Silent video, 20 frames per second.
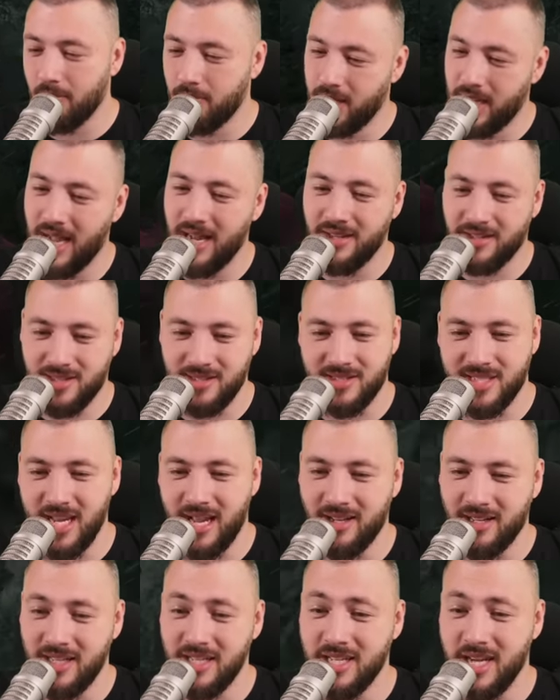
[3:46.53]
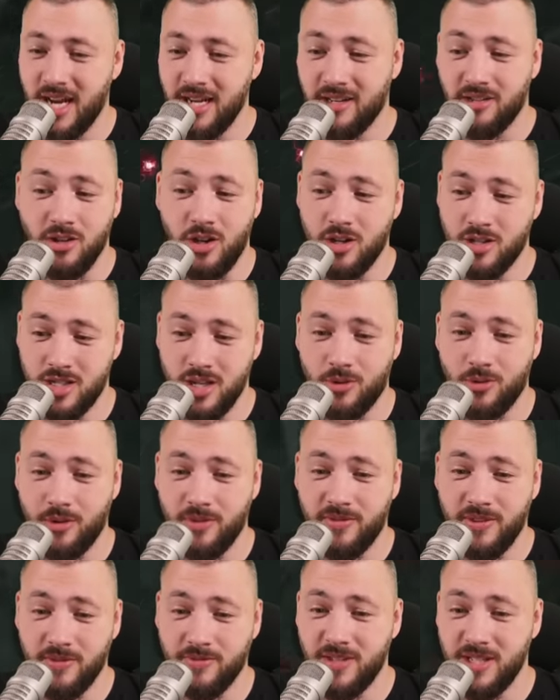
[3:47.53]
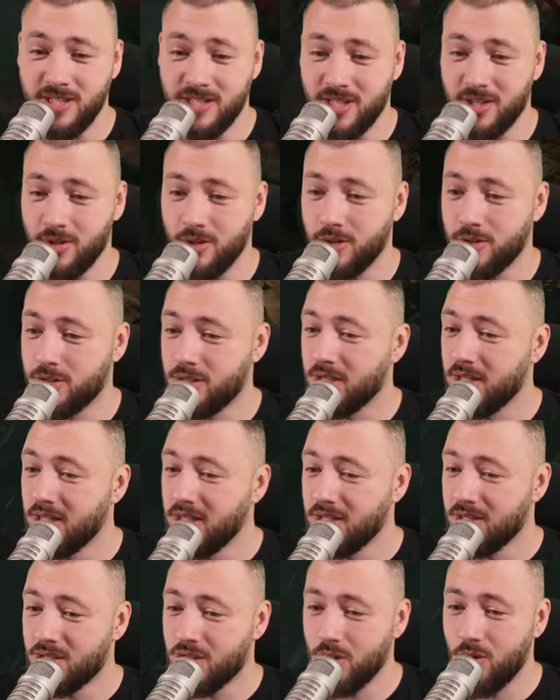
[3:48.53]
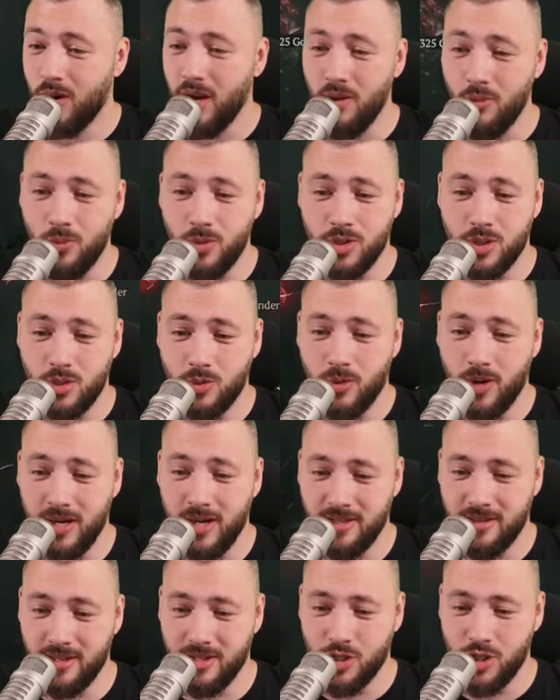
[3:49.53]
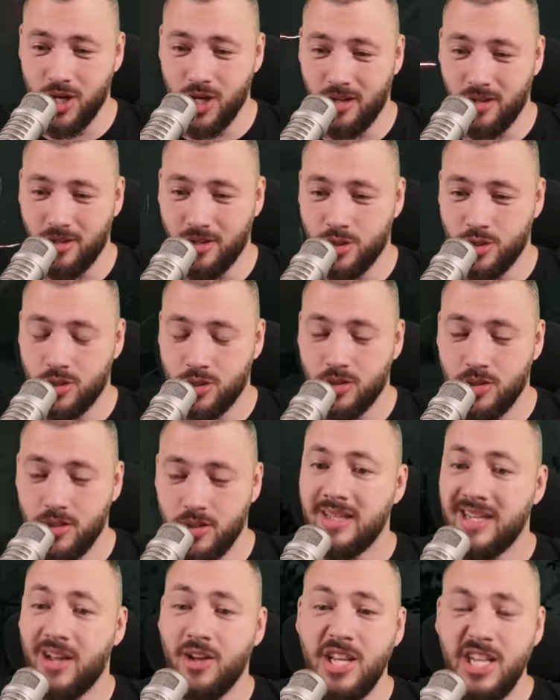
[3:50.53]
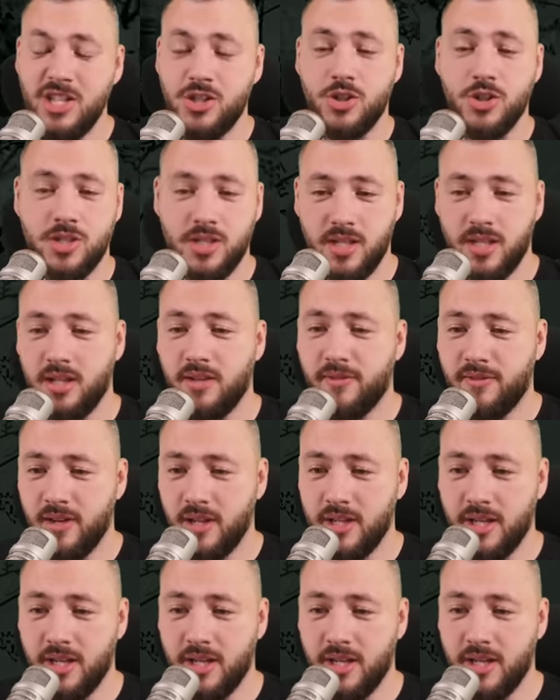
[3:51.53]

I sadly died and lost 150 cinders. So it was quite the challenge. Now he's just a little